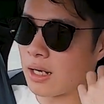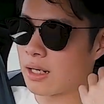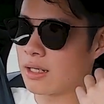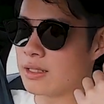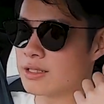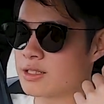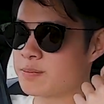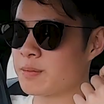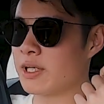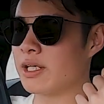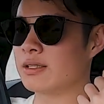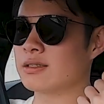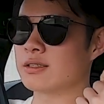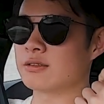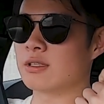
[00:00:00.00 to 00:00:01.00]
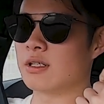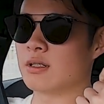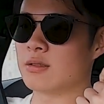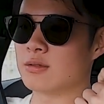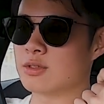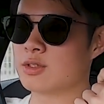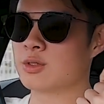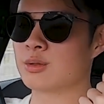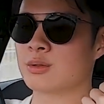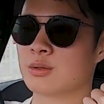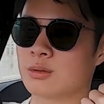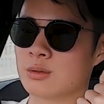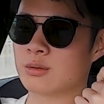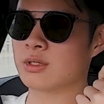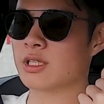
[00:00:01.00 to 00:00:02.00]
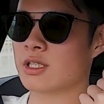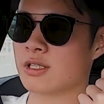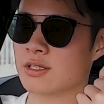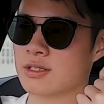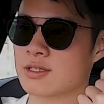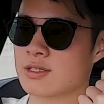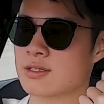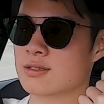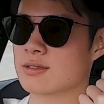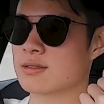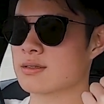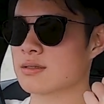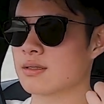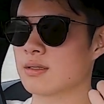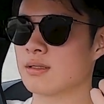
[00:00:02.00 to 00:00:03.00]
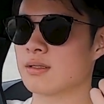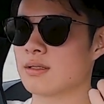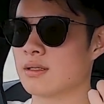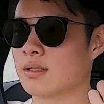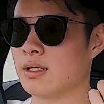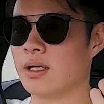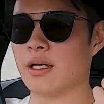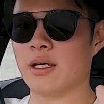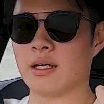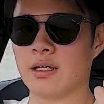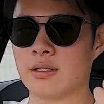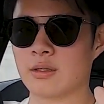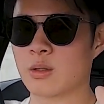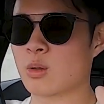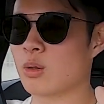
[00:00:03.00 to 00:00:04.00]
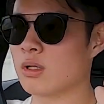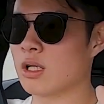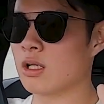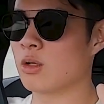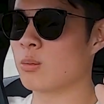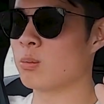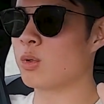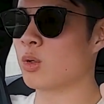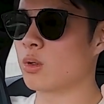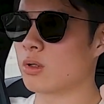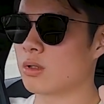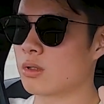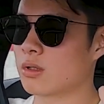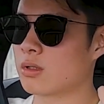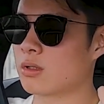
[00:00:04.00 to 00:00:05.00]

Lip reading: I spent around 2 years in Kuala Lumpur